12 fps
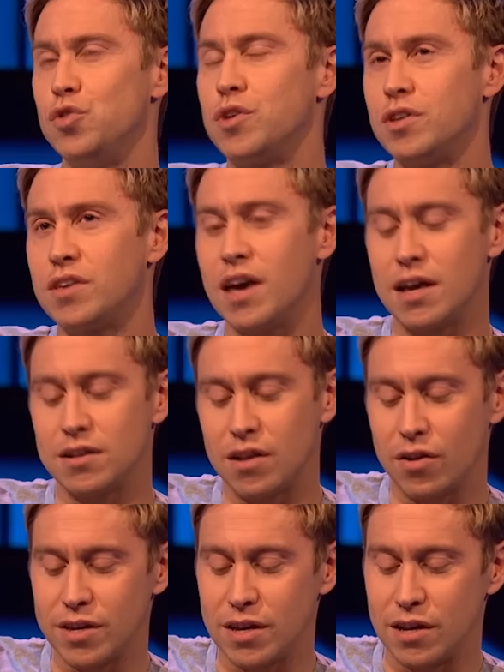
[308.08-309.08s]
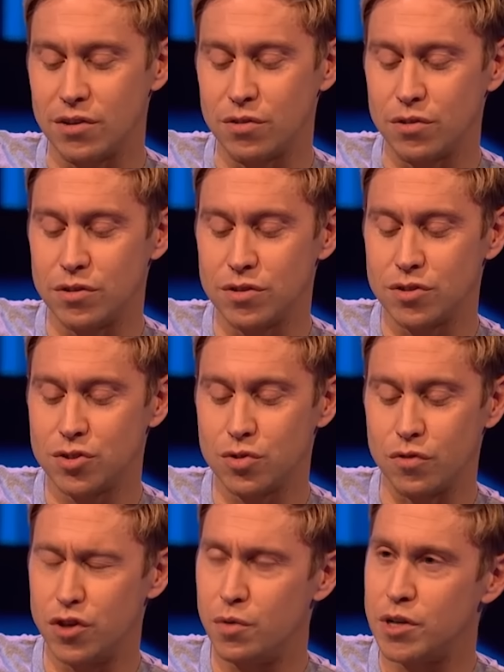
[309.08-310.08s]
you could get like a little
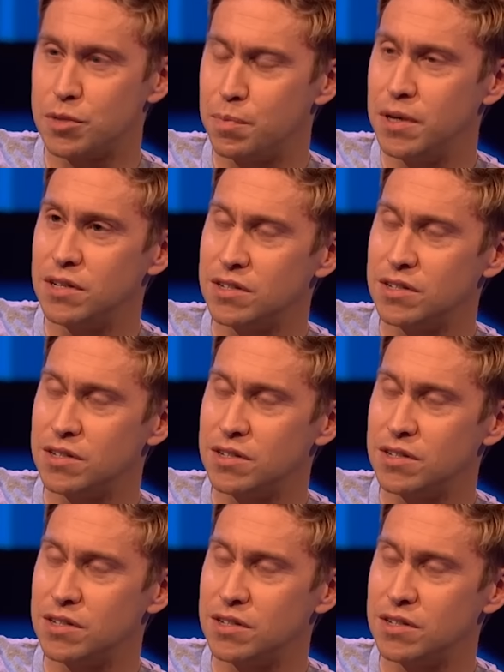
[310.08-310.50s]
sort of USB